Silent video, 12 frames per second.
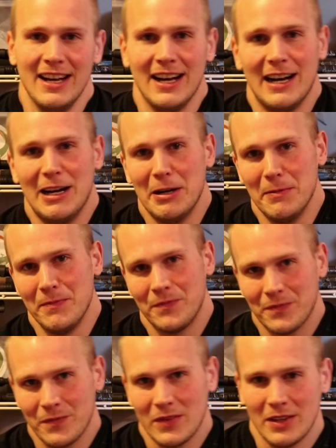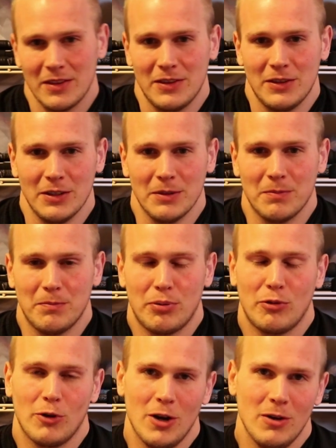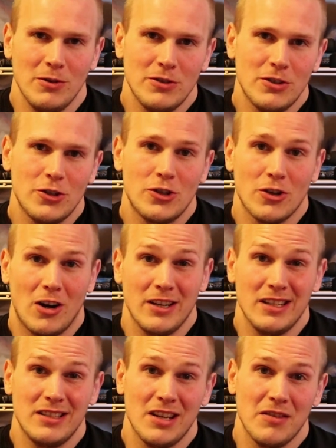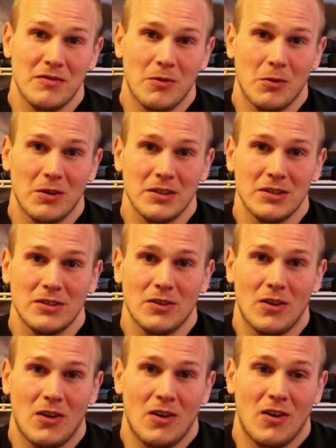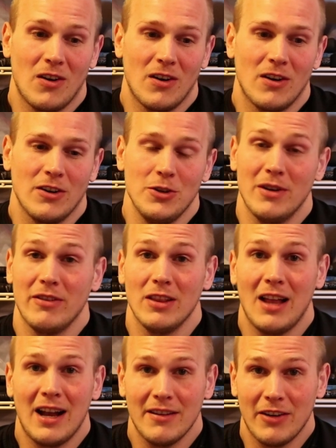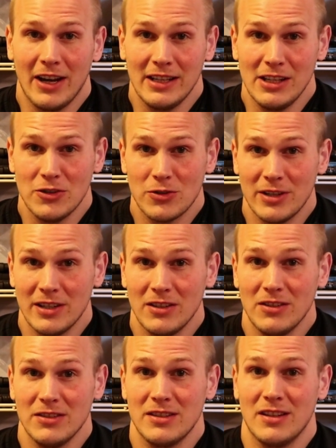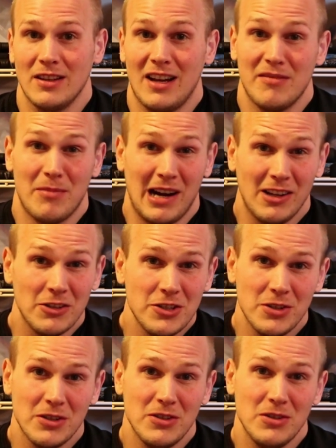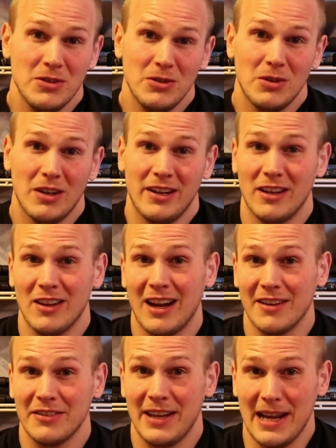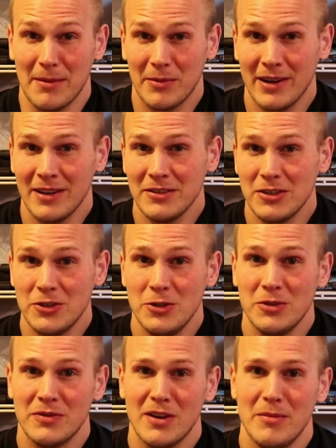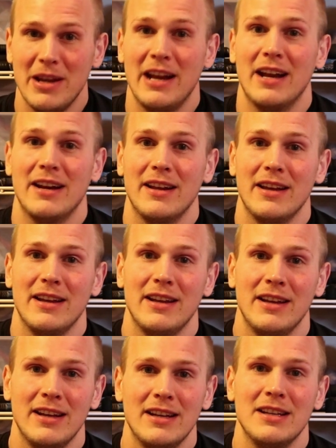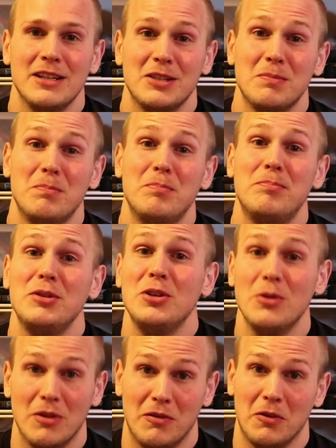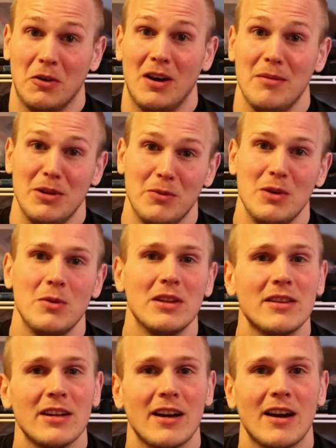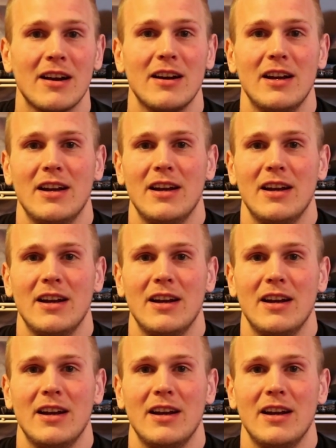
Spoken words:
The pros to Shawnee State Forest are you have a lot of hiking trails, a lot of mileage you can do, and a lot of campgrounds to choose from, and it is beautiful. I mean, we went there.